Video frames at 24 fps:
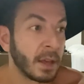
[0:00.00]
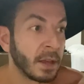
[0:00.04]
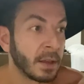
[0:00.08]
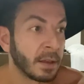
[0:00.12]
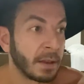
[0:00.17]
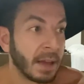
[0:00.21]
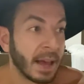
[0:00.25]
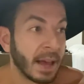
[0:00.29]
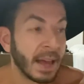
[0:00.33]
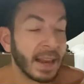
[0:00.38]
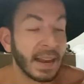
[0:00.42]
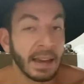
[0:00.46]

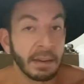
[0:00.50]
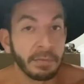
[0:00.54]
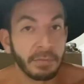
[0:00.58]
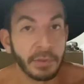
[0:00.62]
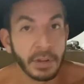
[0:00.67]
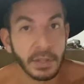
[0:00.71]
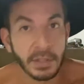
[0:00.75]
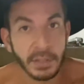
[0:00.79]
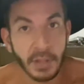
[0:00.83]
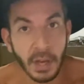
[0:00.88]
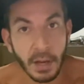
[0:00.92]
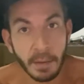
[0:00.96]
LA, for
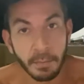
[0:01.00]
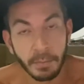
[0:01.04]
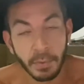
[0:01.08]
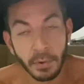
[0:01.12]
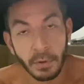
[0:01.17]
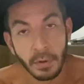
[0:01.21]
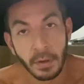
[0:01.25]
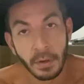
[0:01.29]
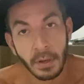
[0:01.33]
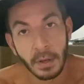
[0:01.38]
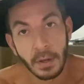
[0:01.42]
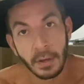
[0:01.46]
example.
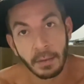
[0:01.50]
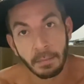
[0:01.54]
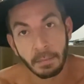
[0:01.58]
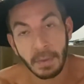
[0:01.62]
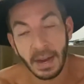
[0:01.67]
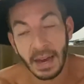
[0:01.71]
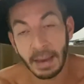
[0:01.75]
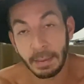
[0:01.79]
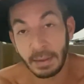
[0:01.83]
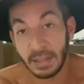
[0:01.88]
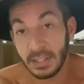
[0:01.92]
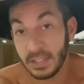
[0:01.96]

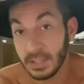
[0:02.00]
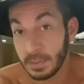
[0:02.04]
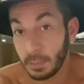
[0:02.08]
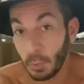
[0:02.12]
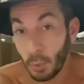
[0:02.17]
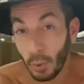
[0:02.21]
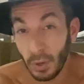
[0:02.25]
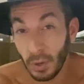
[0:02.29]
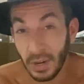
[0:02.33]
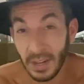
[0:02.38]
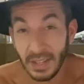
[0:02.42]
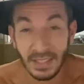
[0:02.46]
Miami's
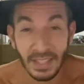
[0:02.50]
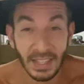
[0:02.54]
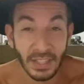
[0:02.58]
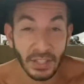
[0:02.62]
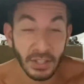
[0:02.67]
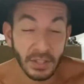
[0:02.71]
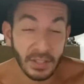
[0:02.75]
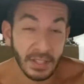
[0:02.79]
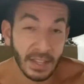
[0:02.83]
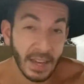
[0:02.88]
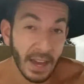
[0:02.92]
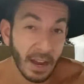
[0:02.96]
smaller, it's easier
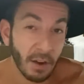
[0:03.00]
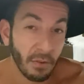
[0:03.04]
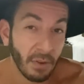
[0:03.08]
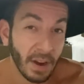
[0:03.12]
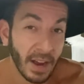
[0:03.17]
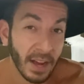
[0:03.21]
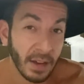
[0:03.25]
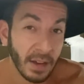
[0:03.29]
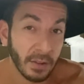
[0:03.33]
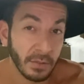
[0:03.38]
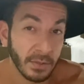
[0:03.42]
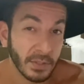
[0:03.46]
to get
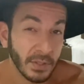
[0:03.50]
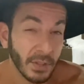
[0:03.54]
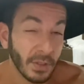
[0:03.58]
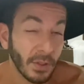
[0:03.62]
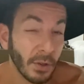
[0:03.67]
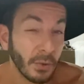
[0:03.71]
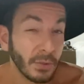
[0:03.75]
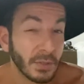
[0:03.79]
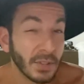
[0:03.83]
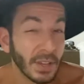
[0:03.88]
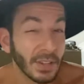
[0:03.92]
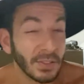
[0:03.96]
around. So
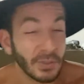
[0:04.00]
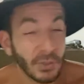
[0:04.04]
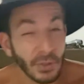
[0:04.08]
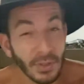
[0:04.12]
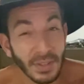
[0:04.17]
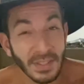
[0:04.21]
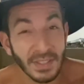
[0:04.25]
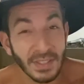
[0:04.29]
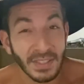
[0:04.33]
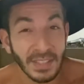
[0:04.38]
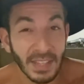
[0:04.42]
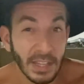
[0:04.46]
those, as you can
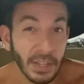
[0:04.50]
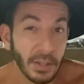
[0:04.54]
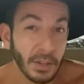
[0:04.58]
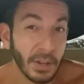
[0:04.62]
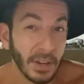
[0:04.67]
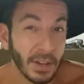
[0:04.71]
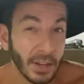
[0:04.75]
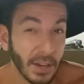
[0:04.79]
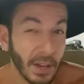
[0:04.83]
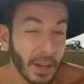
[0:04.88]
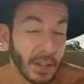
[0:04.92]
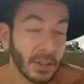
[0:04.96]
see, you could
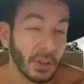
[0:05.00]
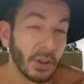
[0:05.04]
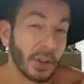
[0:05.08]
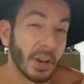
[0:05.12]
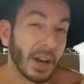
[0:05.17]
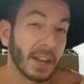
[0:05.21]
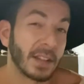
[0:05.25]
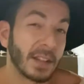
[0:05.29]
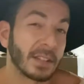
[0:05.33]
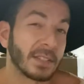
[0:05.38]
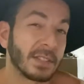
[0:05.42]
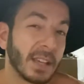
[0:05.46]
you can
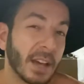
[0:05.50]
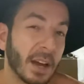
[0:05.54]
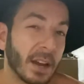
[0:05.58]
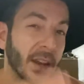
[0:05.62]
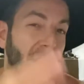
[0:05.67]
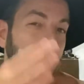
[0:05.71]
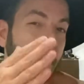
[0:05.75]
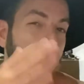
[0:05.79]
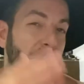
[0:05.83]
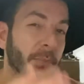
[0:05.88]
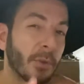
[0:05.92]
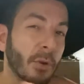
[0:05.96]
kind of see I
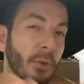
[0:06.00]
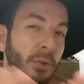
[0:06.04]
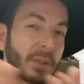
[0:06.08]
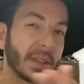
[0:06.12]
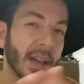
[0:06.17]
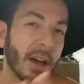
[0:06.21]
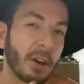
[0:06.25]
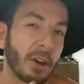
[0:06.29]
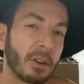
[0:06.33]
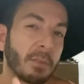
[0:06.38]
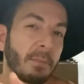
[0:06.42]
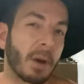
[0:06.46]
like broke
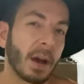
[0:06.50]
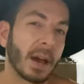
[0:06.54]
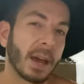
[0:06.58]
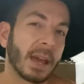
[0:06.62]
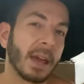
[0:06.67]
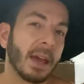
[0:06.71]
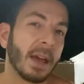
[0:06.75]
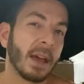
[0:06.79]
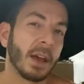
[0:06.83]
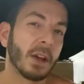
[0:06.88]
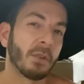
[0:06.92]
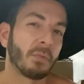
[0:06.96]
down my
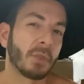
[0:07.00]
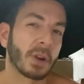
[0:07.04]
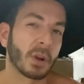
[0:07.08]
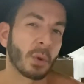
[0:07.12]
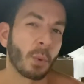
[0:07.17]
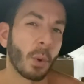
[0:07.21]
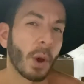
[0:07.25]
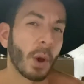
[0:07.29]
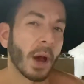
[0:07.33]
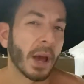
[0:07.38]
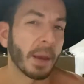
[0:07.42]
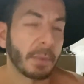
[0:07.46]

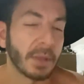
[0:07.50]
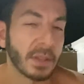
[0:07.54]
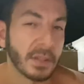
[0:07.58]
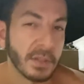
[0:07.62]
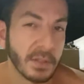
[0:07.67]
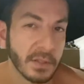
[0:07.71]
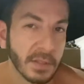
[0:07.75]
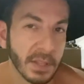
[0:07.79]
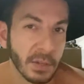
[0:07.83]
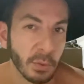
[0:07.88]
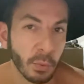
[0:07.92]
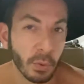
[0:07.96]

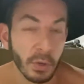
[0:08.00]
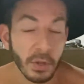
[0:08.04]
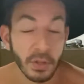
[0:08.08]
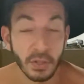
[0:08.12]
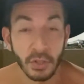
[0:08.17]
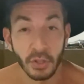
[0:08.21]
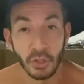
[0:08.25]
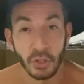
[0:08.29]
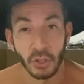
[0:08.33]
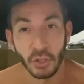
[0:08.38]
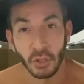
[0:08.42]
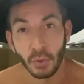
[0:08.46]
requirements in order to
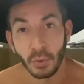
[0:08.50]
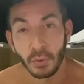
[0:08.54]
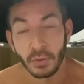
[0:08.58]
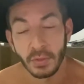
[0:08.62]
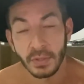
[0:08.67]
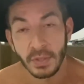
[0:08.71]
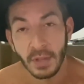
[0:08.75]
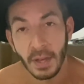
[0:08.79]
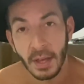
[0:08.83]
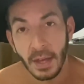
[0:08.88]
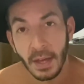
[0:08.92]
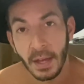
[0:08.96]
choose
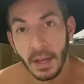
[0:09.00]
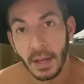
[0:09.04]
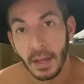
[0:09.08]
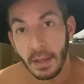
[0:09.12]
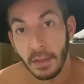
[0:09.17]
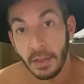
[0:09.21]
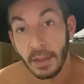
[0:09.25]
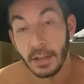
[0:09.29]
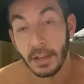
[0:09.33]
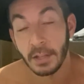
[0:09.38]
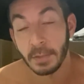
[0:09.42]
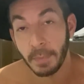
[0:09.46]

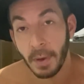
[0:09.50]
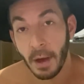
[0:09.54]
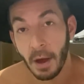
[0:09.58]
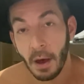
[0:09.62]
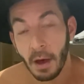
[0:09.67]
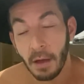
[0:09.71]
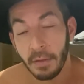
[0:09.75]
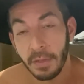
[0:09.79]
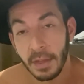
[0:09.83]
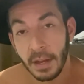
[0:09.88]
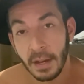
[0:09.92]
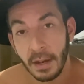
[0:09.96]
this
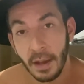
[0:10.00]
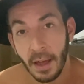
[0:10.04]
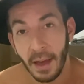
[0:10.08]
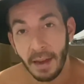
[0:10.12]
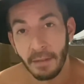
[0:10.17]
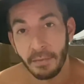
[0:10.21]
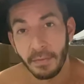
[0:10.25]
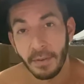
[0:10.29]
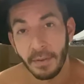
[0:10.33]
path in life.